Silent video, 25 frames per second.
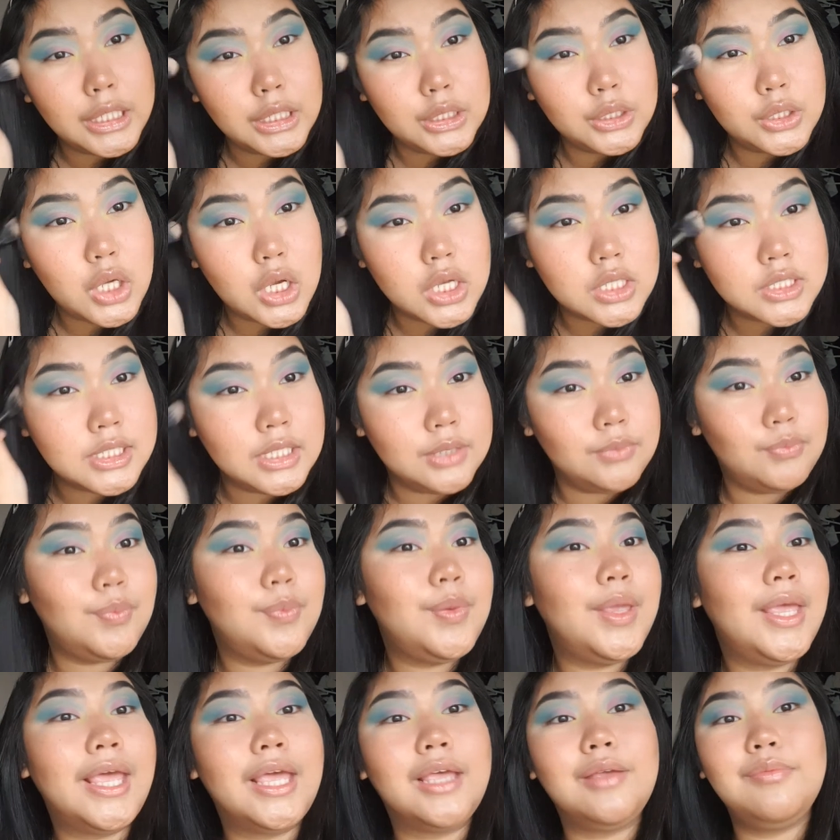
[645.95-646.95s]
Nothing
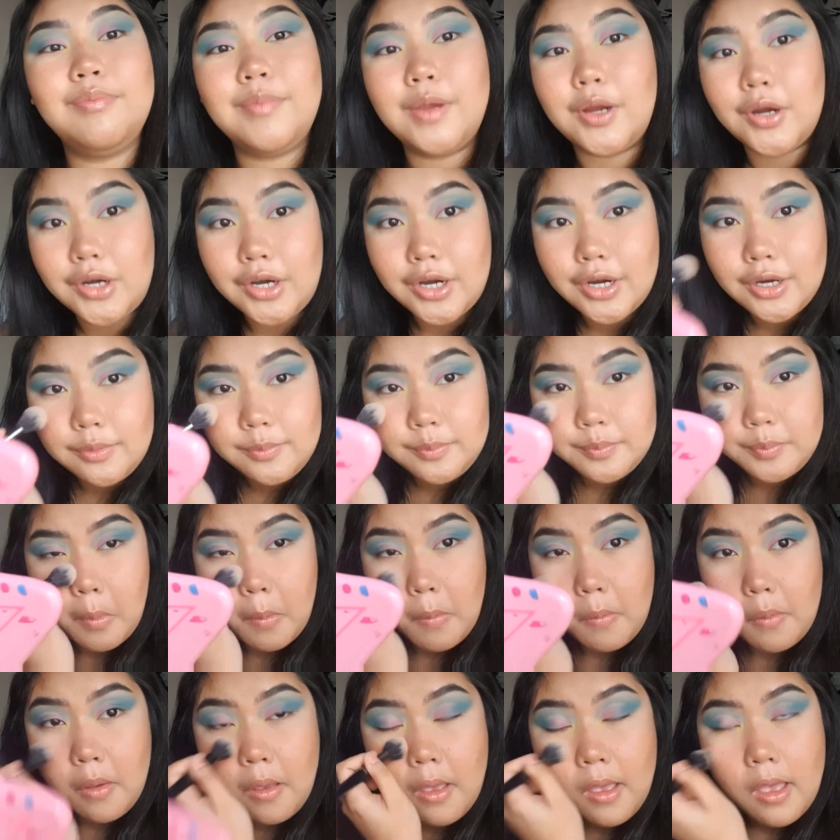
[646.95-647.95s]
Pig Mirror.
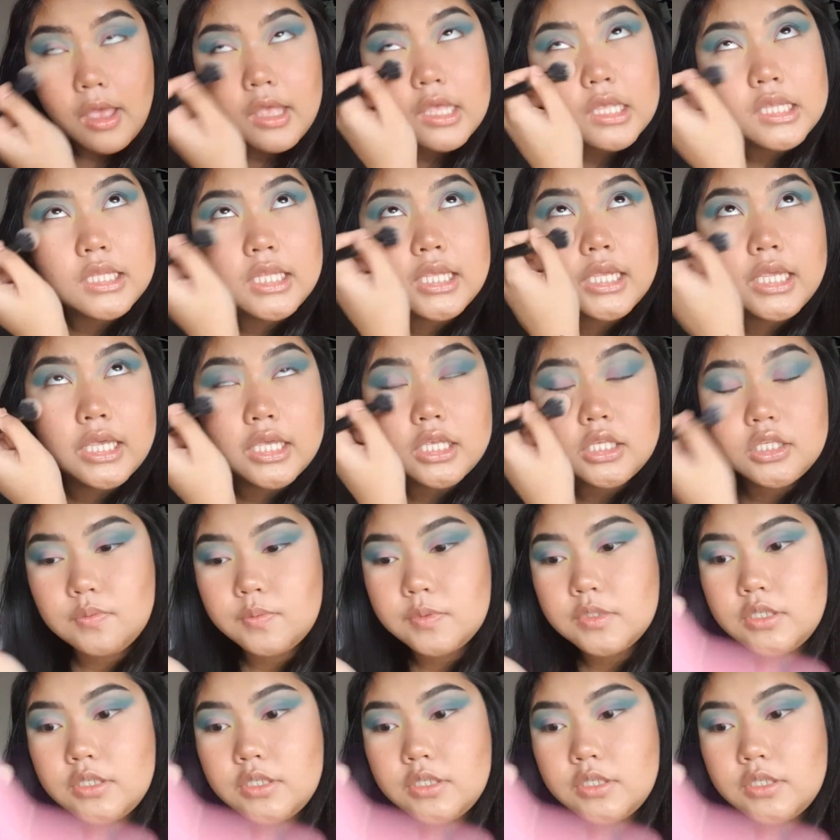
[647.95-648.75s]
Thing is, with